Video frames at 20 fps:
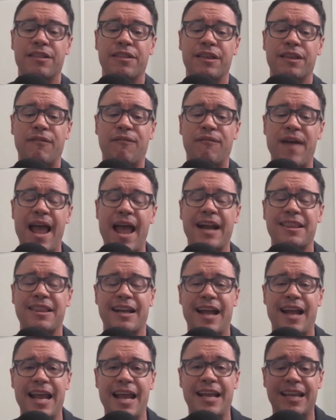the fact
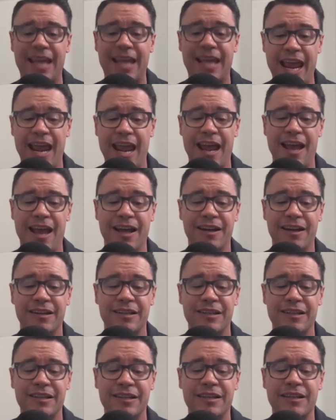that I
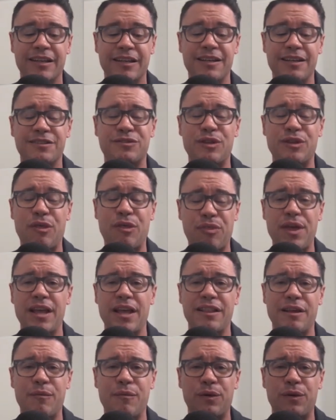can is the
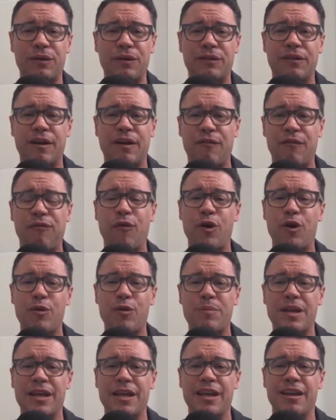thing that will
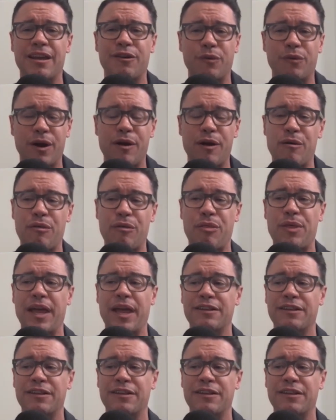afford me growth.